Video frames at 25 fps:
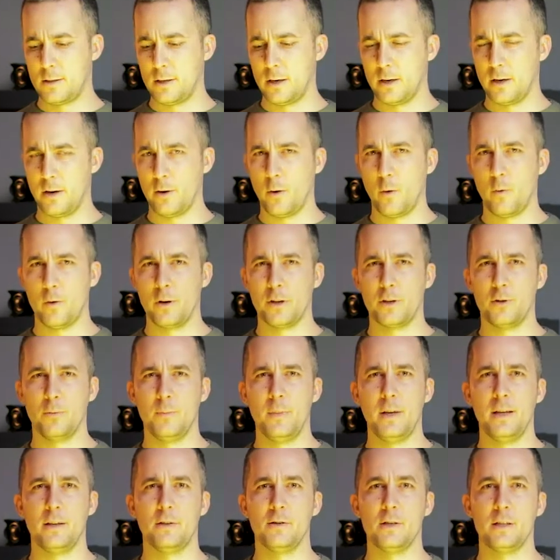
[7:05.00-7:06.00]
turn over to
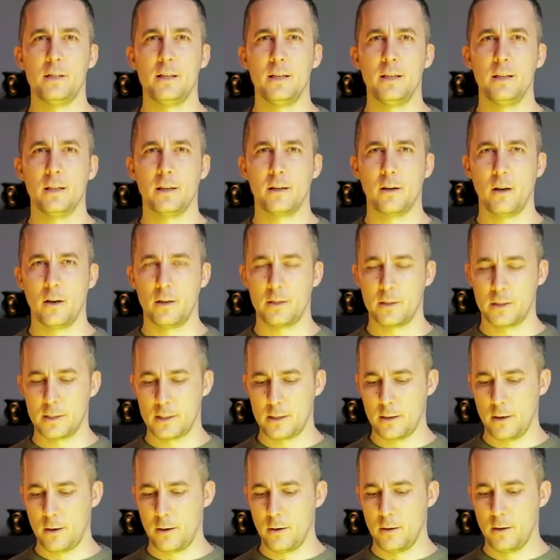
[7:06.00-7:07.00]
me to see the colors.
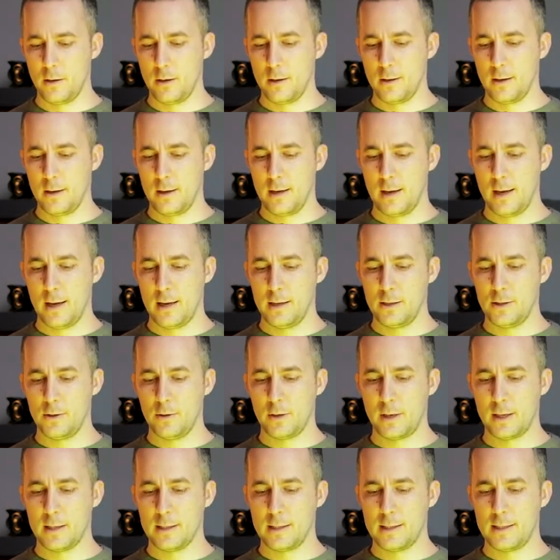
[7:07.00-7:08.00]
So as you
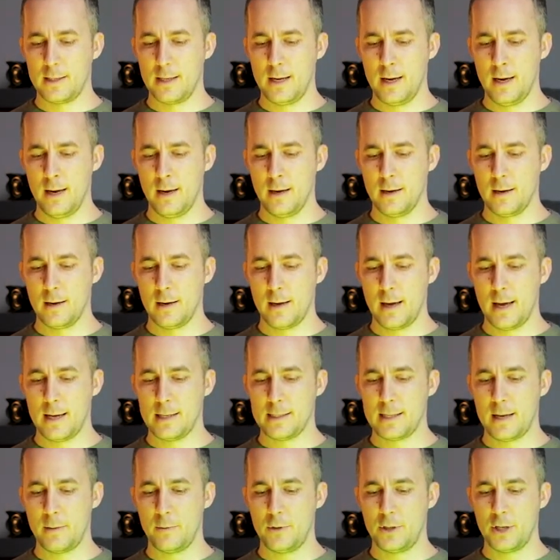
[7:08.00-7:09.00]
can see,
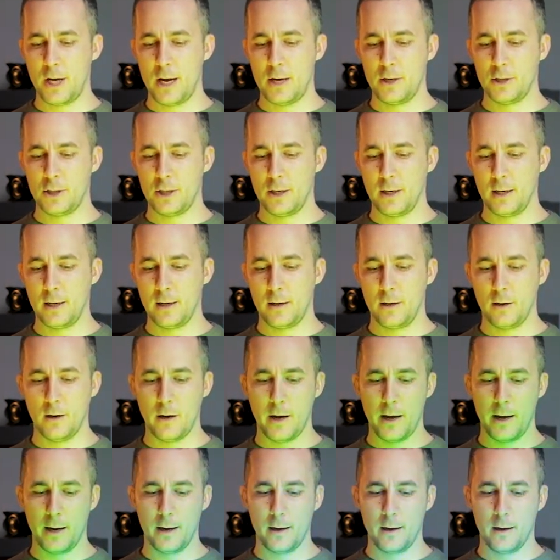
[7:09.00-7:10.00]
as I'm changing,
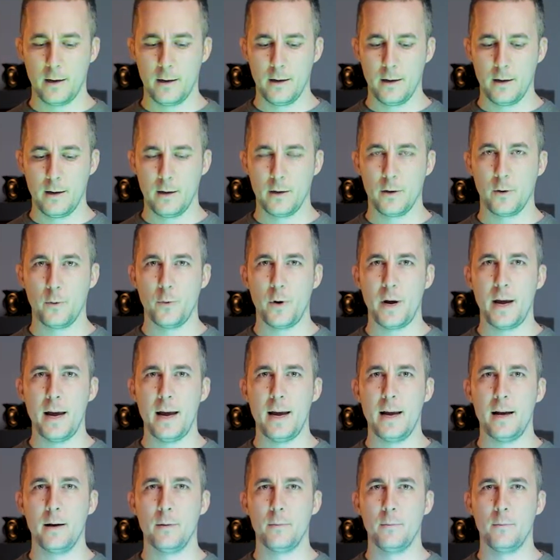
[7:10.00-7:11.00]
going
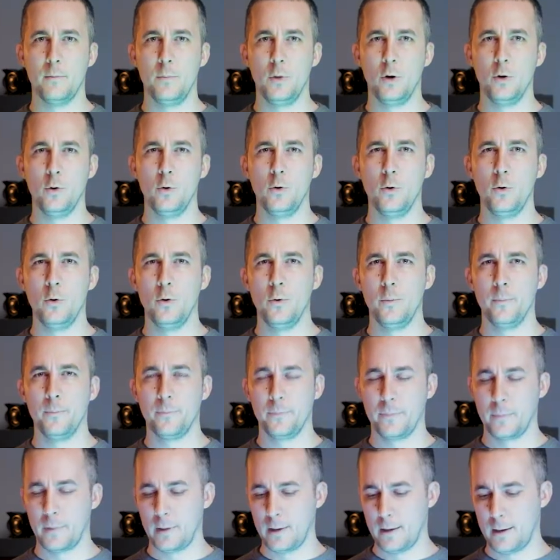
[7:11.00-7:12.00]
green, blue,
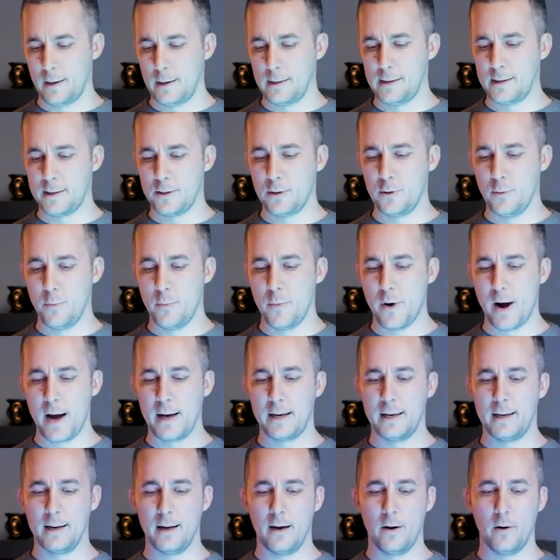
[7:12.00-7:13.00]
it's too
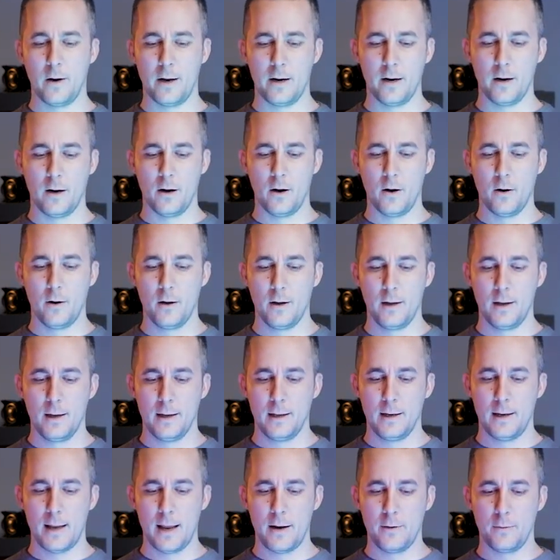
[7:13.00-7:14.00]
bright now, I know.
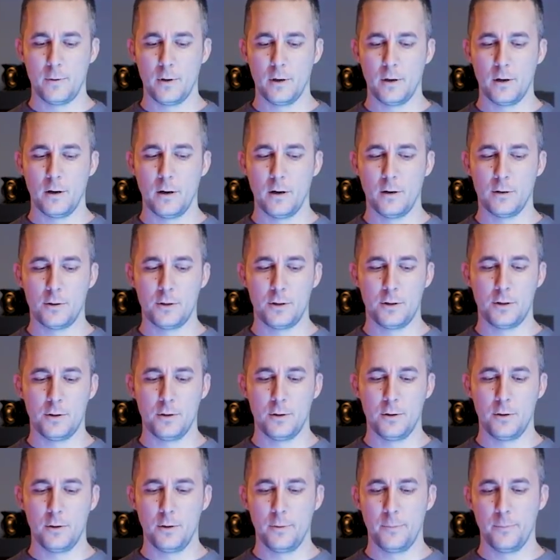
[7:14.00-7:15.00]
Then it will go
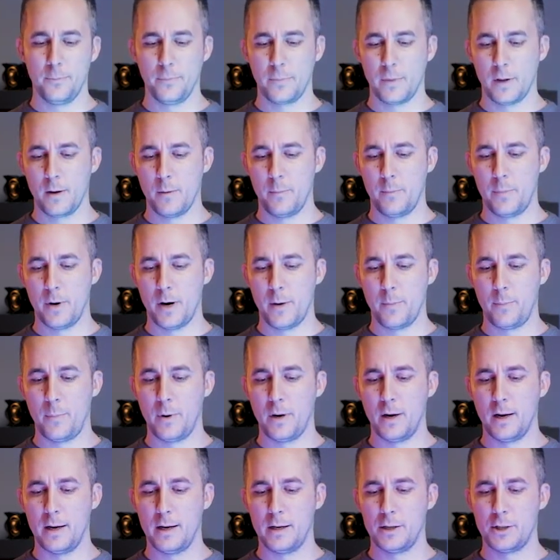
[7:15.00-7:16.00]
to
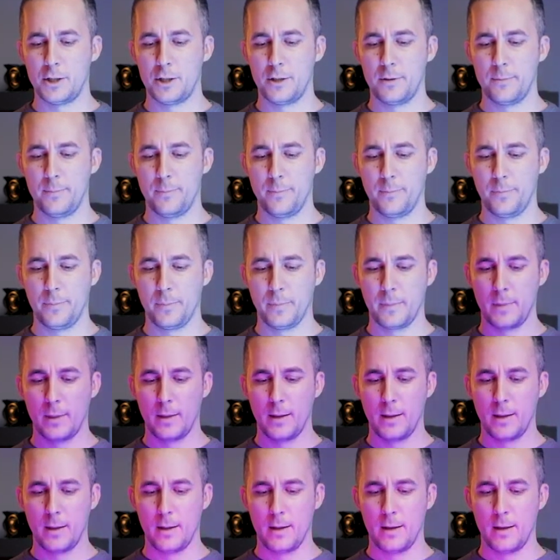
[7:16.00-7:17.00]
purplish,
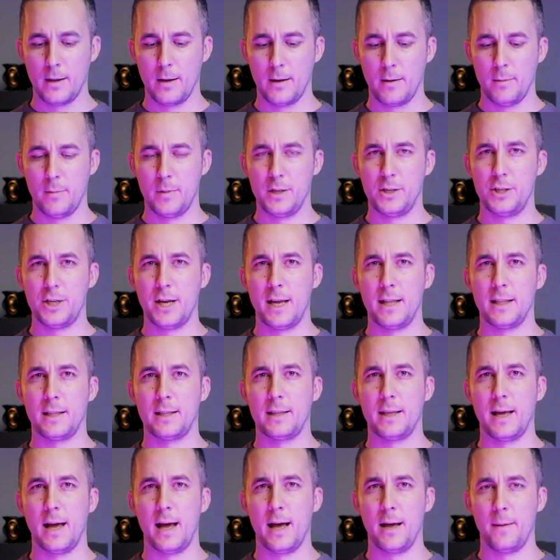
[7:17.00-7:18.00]

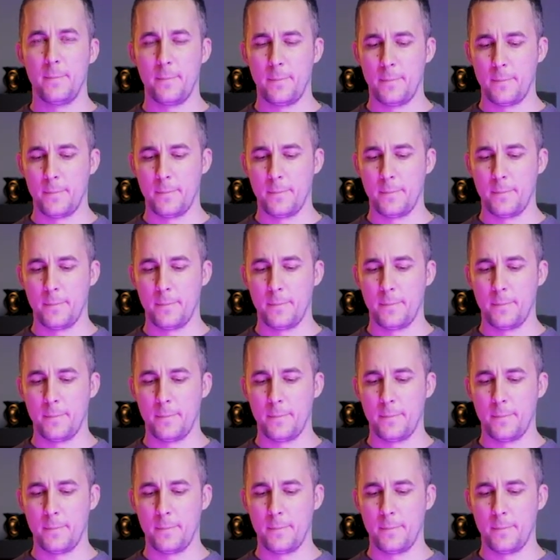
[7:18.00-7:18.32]
magenta,